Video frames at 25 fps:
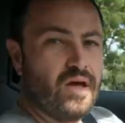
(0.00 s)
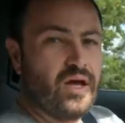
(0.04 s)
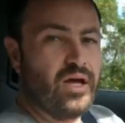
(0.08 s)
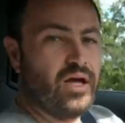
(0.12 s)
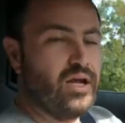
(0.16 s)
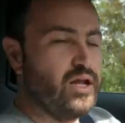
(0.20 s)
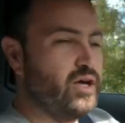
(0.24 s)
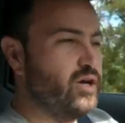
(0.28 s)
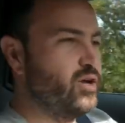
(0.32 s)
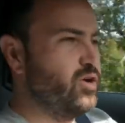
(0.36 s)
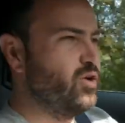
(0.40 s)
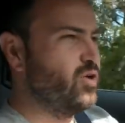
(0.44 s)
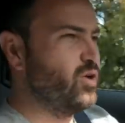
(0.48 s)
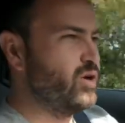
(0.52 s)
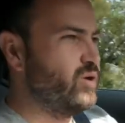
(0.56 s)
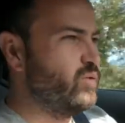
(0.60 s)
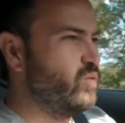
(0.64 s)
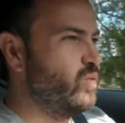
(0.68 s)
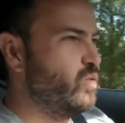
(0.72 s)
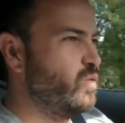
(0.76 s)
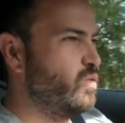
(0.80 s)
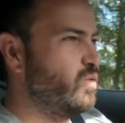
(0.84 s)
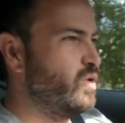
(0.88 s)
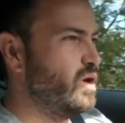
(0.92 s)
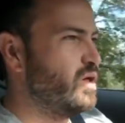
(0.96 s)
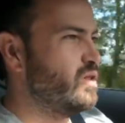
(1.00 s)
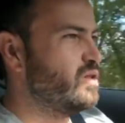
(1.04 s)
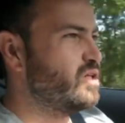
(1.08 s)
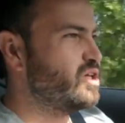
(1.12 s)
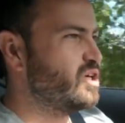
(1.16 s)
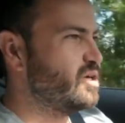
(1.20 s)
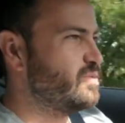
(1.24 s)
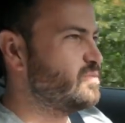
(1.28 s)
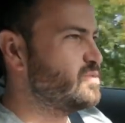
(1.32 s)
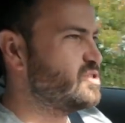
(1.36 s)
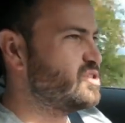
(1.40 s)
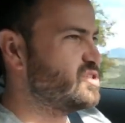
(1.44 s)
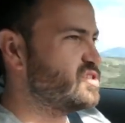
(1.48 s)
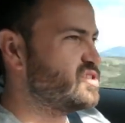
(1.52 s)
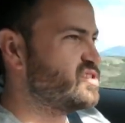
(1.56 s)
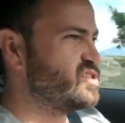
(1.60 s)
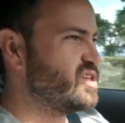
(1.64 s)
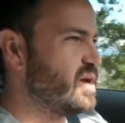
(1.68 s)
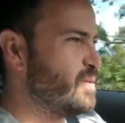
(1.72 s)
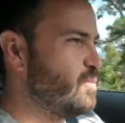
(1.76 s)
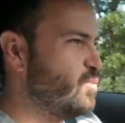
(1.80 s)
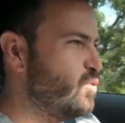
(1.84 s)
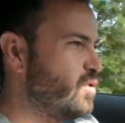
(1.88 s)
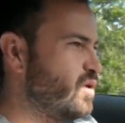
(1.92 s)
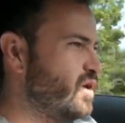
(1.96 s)
Hello and welcome to
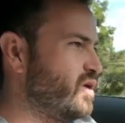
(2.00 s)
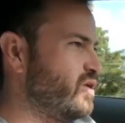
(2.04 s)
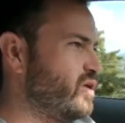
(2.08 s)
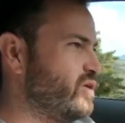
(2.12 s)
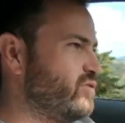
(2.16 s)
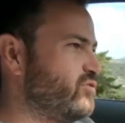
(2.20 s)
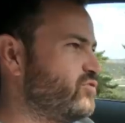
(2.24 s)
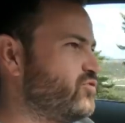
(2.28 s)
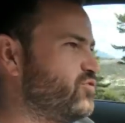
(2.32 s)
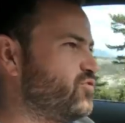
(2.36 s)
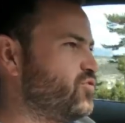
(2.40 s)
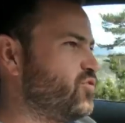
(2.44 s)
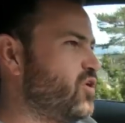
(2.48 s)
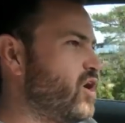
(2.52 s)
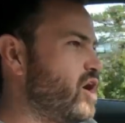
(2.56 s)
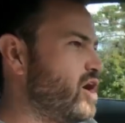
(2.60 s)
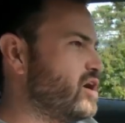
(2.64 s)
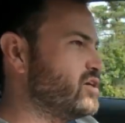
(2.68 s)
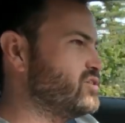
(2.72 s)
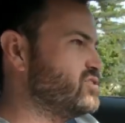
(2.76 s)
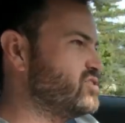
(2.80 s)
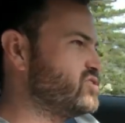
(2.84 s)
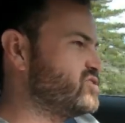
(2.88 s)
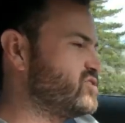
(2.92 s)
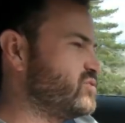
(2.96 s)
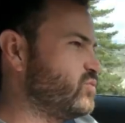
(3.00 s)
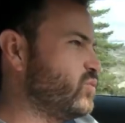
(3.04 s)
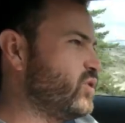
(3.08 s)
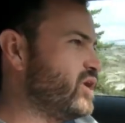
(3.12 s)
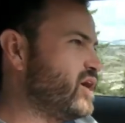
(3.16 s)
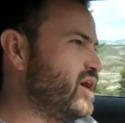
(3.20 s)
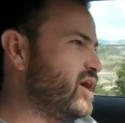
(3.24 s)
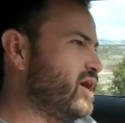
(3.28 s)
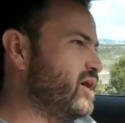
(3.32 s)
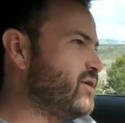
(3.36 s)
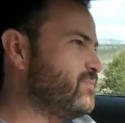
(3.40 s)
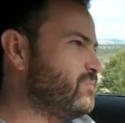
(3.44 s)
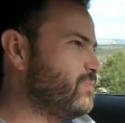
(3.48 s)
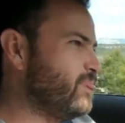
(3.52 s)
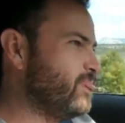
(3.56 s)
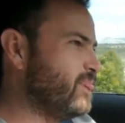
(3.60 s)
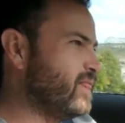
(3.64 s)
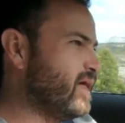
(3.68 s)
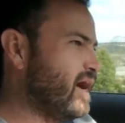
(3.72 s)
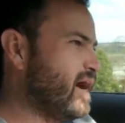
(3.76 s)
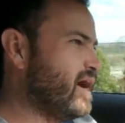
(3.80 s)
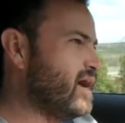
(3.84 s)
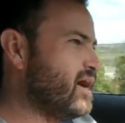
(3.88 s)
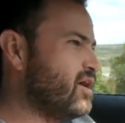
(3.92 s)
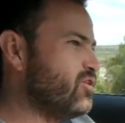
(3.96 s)
somewhere in France where
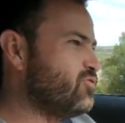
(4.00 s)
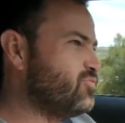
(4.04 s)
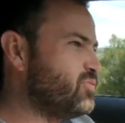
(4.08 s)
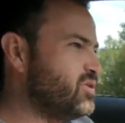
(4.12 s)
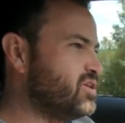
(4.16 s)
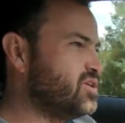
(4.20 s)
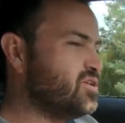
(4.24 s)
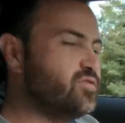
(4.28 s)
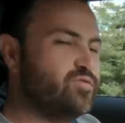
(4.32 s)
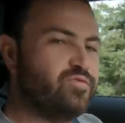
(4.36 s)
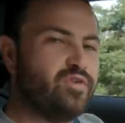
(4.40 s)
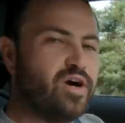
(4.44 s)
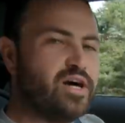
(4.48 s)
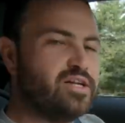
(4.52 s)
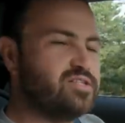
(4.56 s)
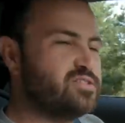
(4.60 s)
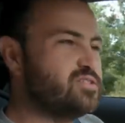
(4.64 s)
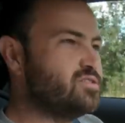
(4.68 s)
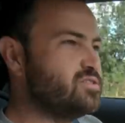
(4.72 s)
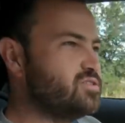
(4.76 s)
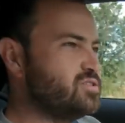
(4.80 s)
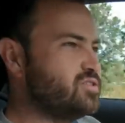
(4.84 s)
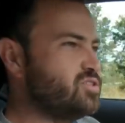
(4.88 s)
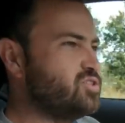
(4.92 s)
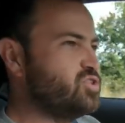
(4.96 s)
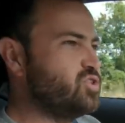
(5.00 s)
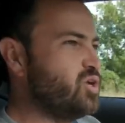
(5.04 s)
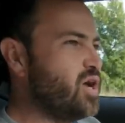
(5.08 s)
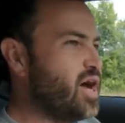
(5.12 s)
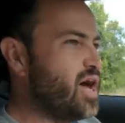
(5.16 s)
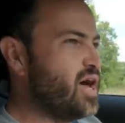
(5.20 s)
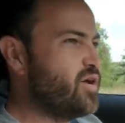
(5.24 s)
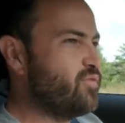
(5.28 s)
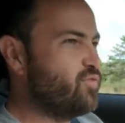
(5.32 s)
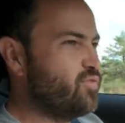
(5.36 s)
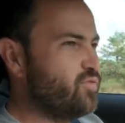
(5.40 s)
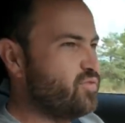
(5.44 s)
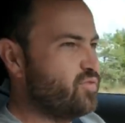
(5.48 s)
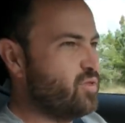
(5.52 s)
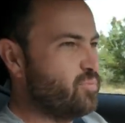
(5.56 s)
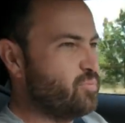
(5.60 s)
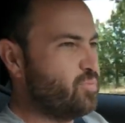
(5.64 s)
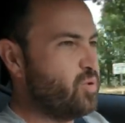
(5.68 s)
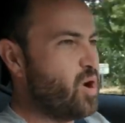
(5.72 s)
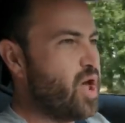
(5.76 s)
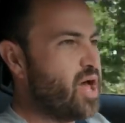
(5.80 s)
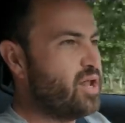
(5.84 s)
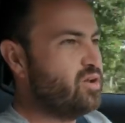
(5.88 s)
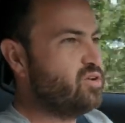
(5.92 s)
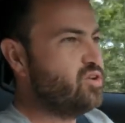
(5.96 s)
I have been invited to drive the
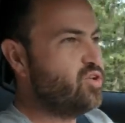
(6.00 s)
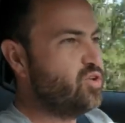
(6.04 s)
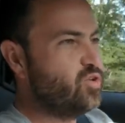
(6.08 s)
brand